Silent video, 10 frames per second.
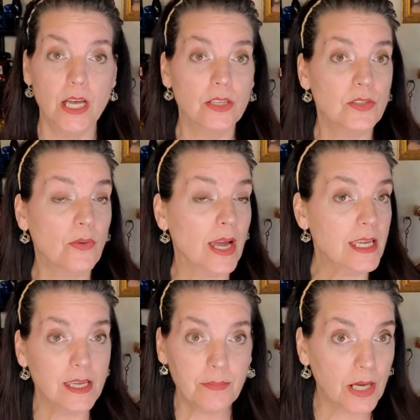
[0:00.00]
So I
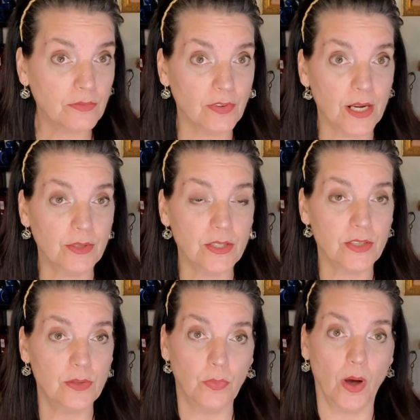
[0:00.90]
emailed Fragrance
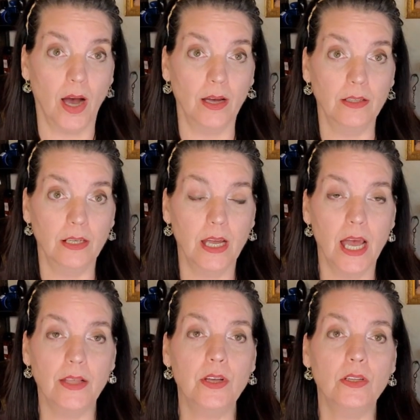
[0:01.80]
du Bois
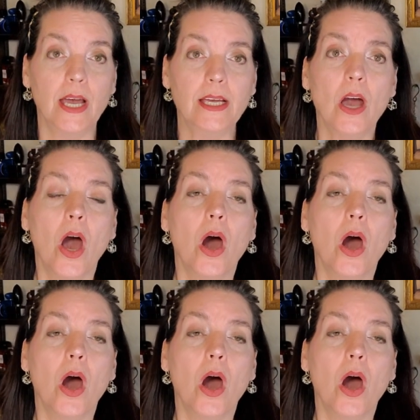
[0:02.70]
and they're like,